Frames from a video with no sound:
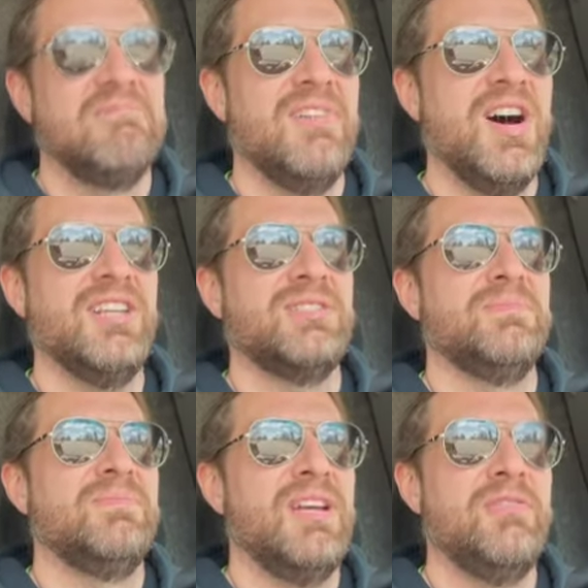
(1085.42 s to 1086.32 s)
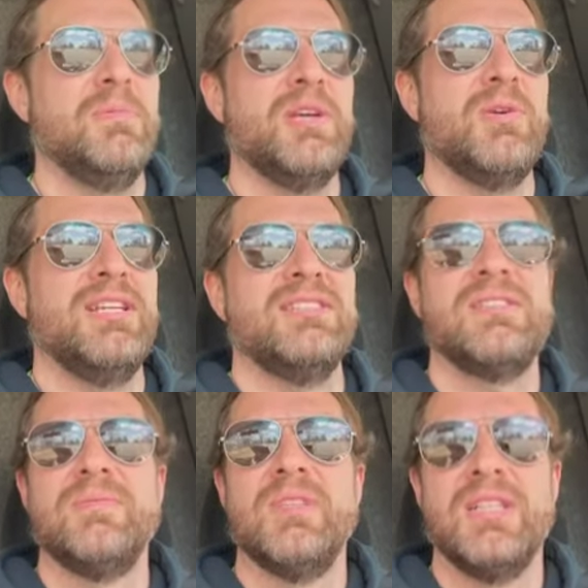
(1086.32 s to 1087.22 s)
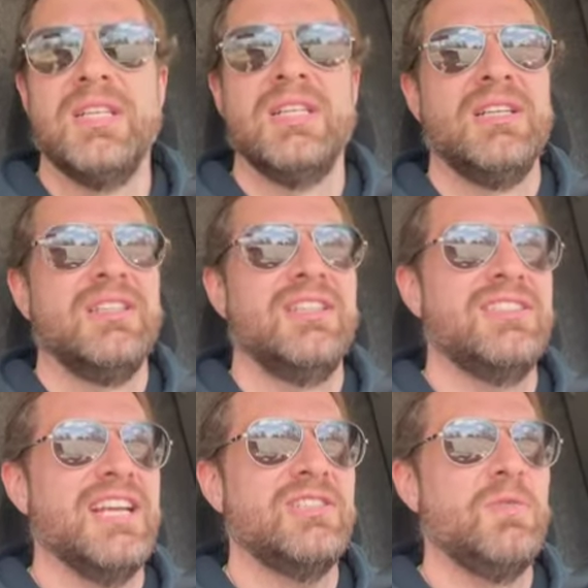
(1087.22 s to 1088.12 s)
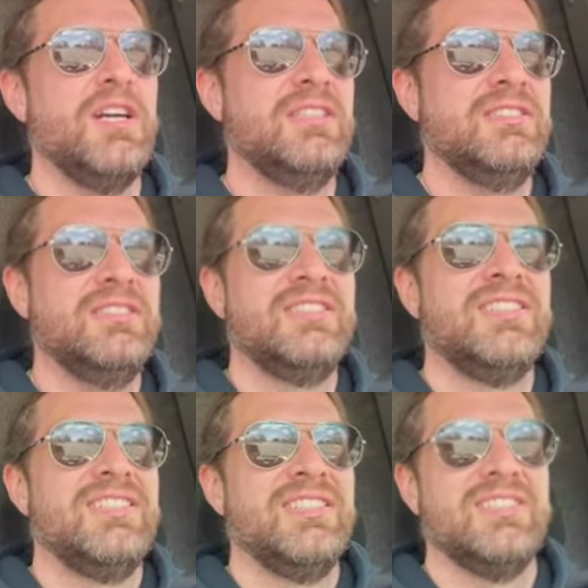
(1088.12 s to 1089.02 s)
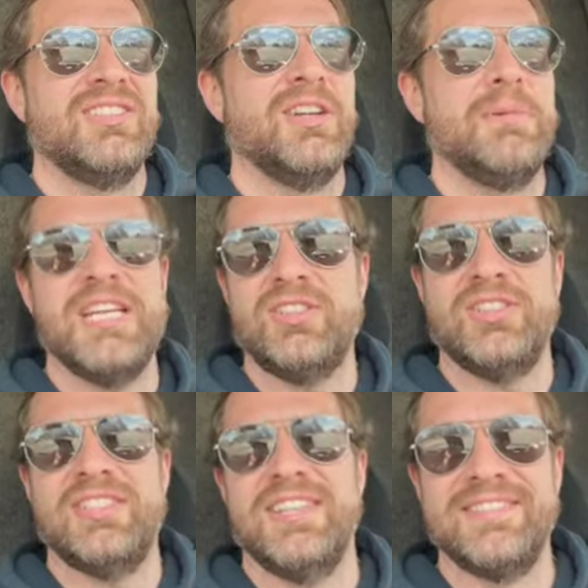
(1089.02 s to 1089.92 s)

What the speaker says: Awesome, everybody wins. This next one, it's gonna be interesting.